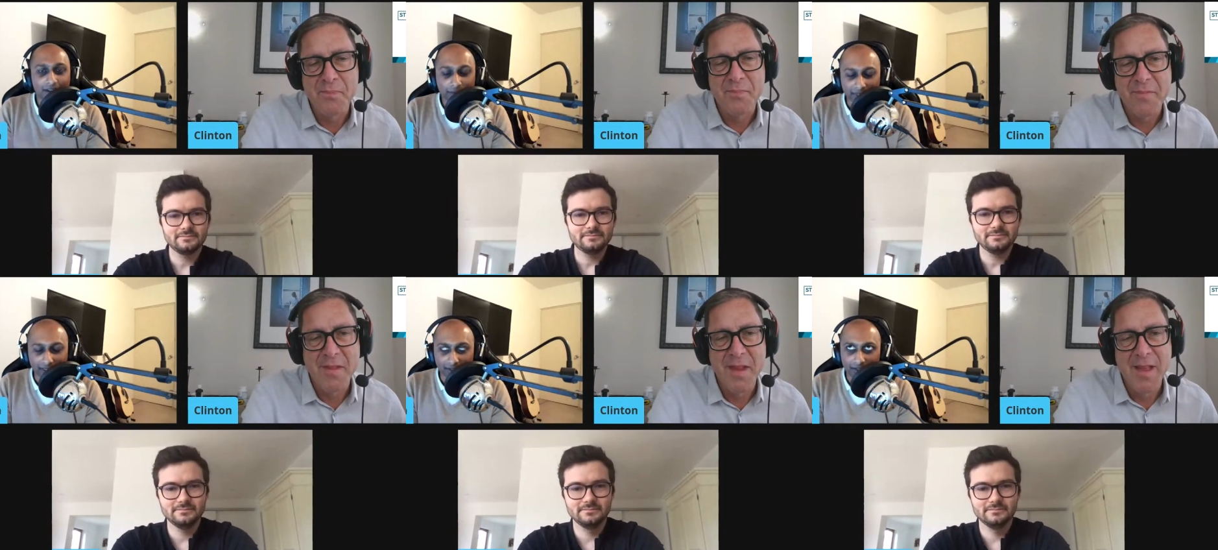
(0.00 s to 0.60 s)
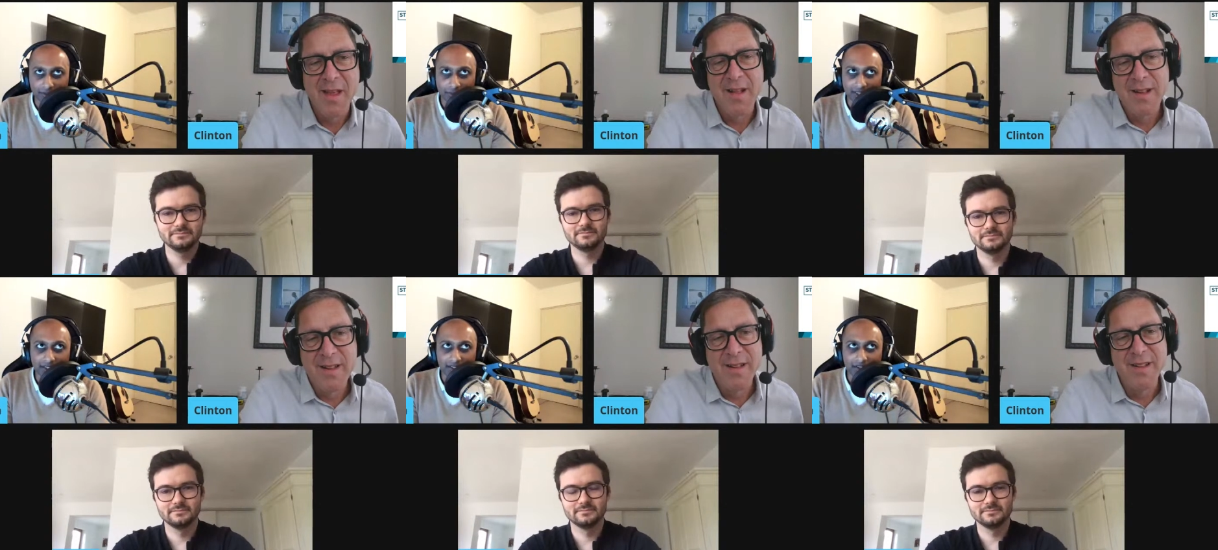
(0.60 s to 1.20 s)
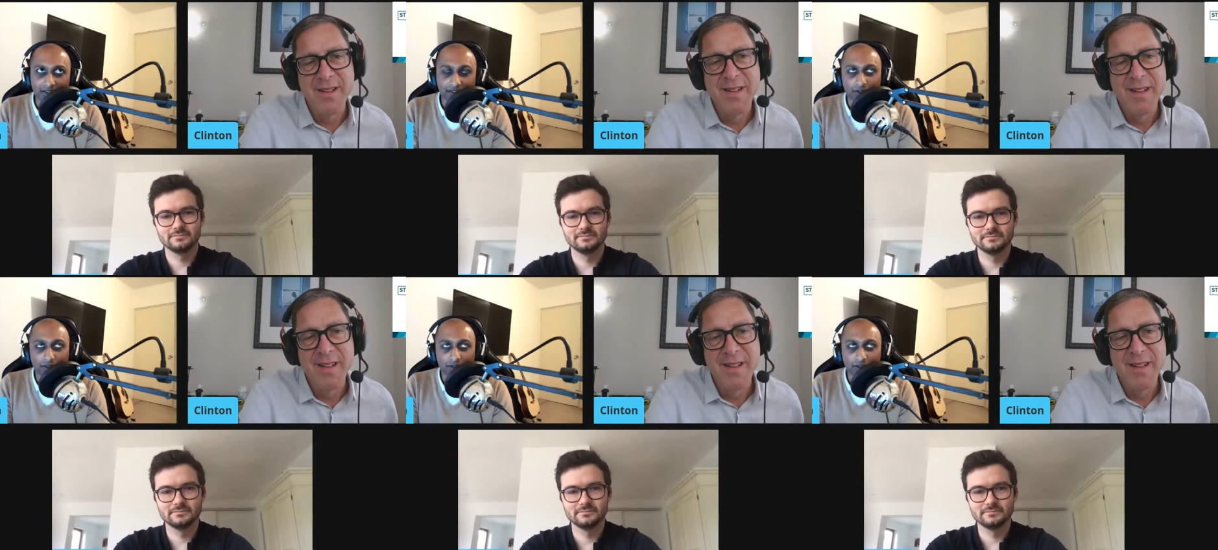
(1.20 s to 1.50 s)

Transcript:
Speaker 1: break, breaking that down.